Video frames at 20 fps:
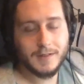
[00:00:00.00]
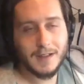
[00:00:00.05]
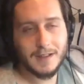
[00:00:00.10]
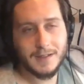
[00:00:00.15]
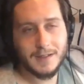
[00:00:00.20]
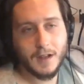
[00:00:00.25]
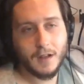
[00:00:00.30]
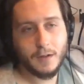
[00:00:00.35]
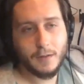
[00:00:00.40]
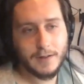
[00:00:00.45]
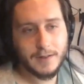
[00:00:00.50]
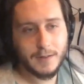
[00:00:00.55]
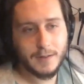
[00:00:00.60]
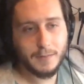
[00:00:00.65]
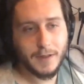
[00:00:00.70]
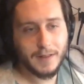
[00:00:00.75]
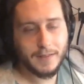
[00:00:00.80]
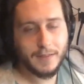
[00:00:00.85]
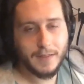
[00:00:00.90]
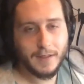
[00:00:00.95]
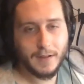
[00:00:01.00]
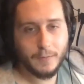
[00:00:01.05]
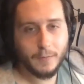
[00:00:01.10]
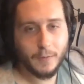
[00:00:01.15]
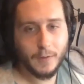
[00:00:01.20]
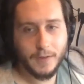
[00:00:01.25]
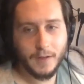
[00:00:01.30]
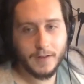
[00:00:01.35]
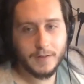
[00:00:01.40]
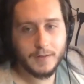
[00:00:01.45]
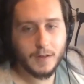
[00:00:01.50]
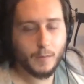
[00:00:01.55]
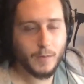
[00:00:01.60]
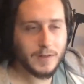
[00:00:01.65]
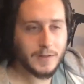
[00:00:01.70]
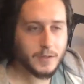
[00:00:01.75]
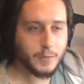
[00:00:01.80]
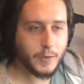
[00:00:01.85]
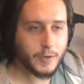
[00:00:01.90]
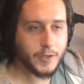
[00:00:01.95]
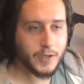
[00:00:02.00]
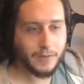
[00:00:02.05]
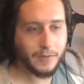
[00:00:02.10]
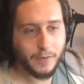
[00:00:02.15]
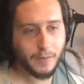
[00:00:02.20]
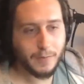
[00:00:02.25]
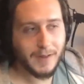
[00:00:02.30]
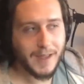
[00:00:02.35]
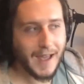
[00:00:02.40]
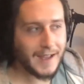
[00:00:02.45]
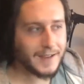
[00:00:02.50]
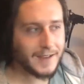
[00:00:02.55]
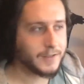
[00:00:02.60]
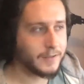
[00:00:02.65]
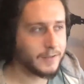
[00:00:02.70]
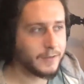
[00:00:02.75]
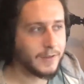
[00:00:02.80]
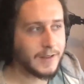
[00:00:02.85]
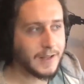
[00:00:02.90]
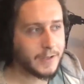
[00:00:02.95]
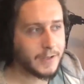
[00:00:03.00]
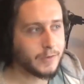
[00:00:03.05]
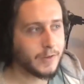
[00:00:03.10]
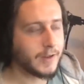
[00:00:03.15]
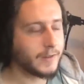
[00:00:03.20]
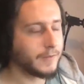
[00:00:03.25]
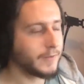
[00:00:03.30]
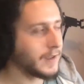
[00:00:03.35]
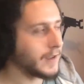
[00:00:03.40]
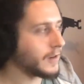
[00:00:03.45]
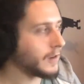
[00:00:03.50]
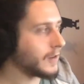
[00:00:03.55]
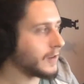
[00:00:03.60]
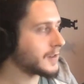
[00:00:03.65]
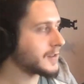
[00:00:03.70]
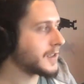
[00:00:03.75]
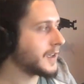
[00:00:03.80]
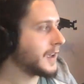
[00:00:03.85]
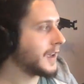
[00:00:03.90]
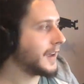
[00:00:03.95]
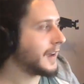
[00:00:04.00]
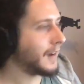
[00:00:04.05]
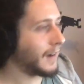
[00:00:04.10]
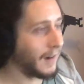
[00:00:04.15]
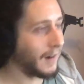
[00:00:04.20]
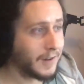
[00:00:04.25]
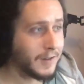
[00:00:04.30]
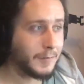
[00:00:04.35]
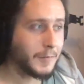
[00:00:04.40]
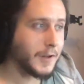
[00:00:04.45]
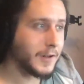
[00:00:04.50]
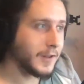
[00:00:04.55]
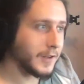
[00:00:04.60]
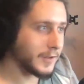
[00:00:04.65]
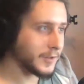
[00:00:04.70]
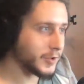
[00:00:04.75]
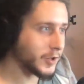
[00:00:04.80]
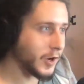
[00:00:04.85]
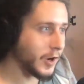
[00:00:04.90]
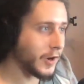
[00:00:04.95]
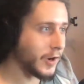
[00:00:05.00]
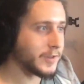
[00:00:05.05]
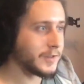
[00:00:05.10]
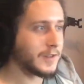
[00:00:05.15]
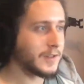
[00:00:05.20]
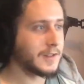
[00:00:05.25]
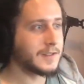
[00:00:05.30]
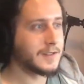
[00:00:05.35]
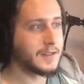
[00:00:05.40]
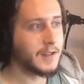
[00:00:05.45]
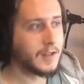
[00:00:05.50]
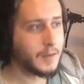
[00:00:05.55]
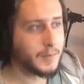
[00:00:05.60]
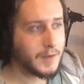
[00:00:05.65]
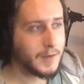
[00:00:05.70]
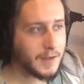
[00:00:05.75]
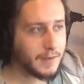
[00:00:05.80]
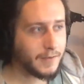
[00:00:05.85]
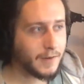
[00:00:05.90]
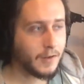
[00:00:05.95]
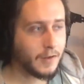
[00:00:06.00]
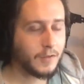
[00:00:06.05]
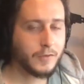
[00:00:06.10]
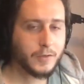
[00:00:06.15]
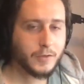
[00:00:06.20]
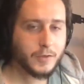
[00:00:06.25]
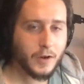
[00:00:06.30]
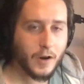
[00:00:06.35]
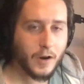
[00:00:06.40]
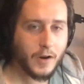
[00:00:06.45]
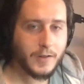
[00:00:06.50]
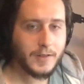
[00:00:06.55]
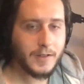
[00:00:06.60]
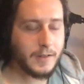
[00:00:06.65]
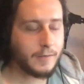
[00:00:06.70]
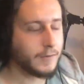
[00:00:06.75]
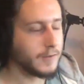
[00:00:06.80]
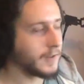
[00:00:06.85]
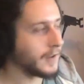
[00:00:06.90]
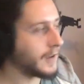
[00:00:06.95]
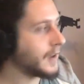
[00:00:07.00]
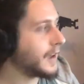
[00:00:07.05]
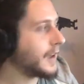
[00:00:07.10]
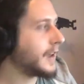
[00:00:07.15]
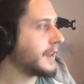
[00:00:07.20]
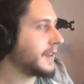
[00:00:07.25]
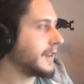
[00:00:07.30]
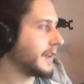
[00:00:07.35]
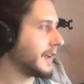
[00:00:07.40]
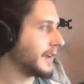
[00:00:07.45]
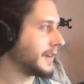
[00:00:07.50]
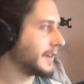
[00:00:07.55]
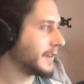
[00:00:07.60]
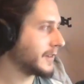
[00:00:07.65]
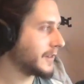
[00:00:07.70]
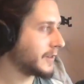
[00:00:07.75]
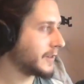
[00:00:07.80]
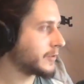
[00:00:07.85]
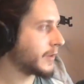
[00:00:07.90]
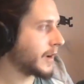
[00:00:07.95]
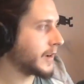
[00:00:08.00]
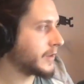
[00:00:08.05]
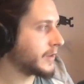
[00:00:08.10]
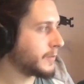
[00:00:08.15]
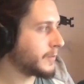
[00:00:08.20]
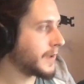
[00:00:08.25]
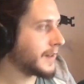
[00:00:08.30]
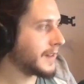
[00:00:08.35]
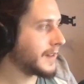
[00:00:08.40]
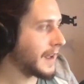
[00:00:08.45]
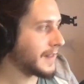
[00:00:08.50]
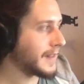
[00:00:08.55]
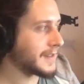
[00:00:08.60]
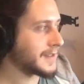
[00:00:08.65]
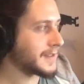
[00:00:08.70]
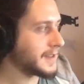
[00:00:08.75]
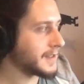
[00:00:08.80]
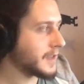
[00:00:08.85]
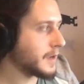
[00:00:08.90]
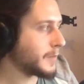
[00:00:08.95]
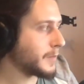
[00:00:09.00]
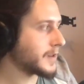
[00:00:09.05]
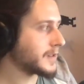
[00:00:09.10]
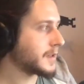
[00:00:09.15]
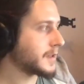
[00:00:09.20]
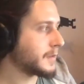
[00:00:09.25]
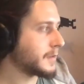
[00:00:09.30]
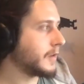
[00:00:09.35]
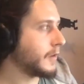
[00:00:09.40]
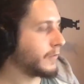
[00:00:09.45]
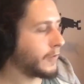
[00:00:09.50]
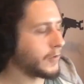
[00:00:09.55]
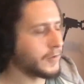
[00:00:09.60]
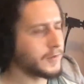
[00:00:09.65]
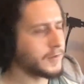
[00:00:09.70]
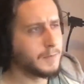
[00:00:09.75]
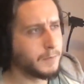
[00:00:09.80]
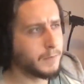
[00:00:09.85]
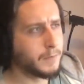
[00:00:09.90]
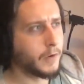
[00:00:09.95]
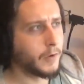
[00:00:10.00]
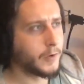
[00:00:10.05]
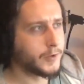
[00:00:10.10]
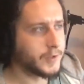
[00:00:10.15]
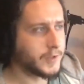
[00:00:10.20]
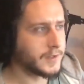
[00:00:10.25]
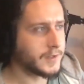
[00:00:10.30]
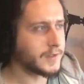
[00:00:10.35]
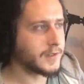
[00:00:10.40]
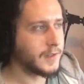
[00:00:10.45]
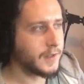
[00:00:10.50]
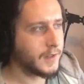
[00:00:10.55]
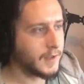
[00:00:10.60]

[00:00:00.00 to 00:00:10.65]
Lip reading: that's always the big thing when someone is switching from gas to electric vehicles. Oh, I'm gonna charge. Is it gonna be difficult to charge and everything? They're trying to make that as easy as possible. Of course, Porsche